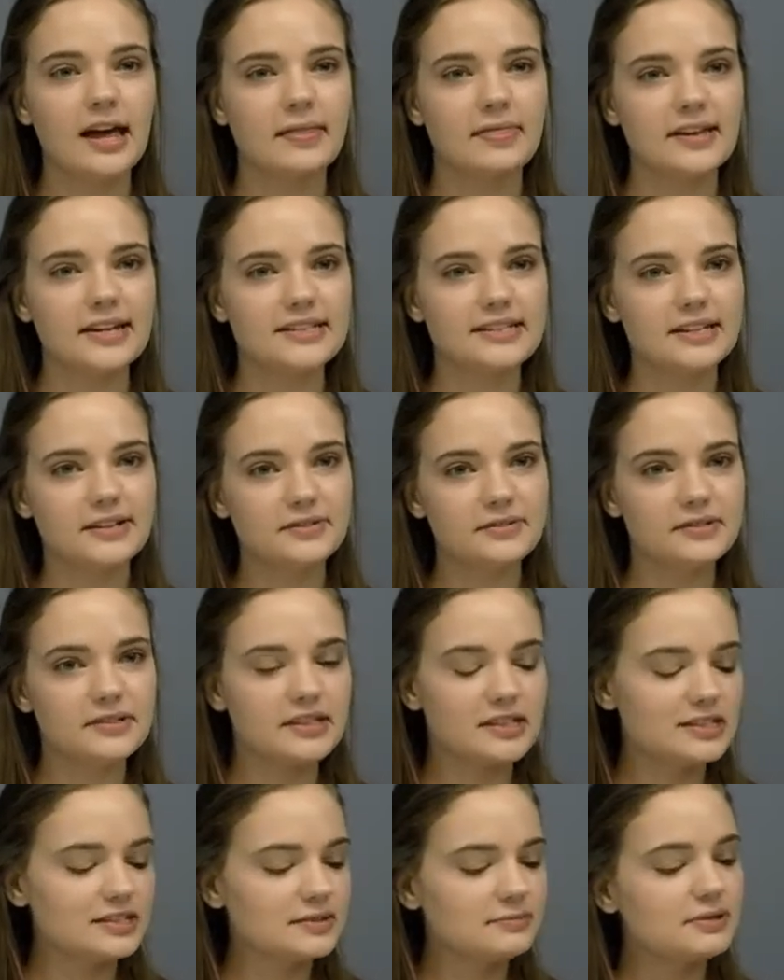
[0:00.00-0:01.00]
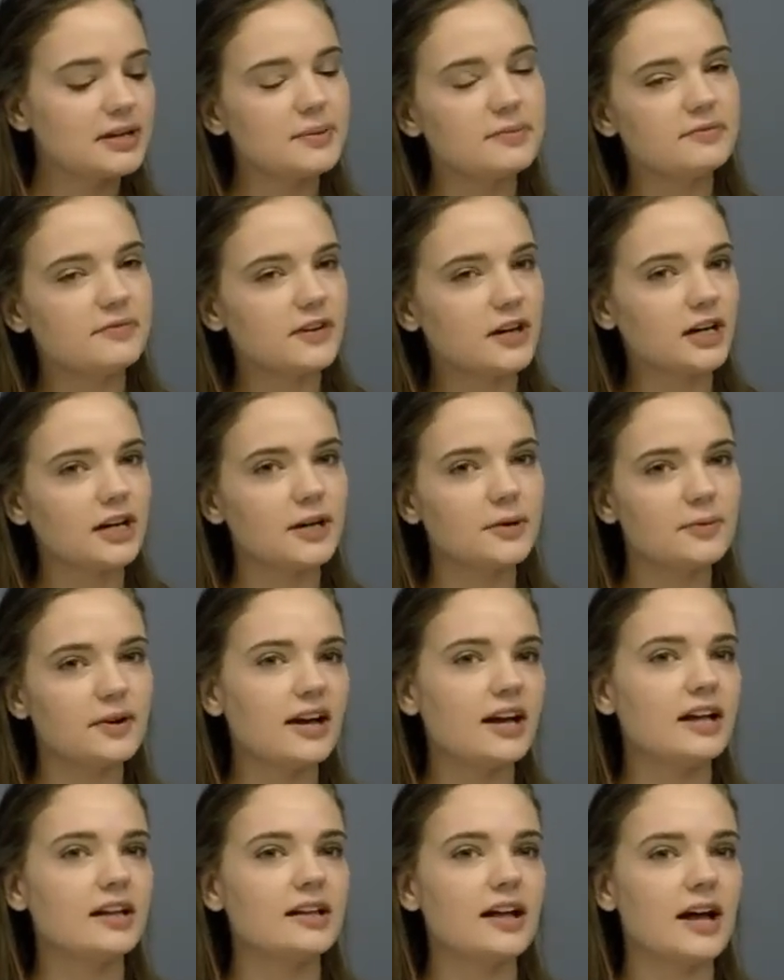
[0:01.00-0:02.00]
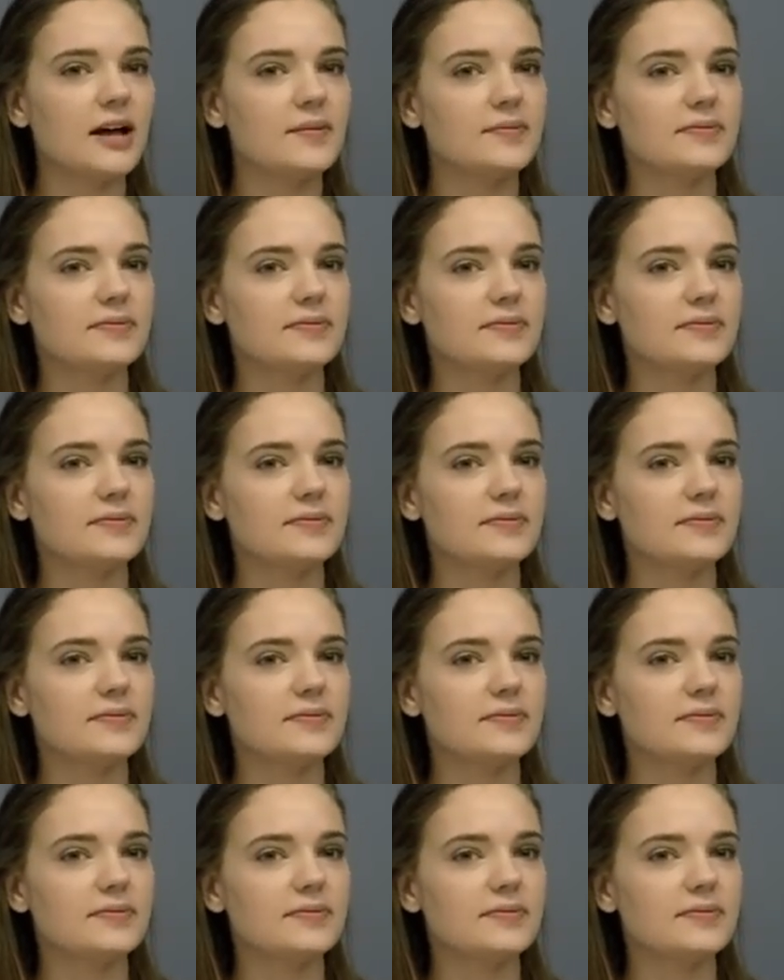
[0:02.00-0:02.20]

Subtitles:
They don't swim very well.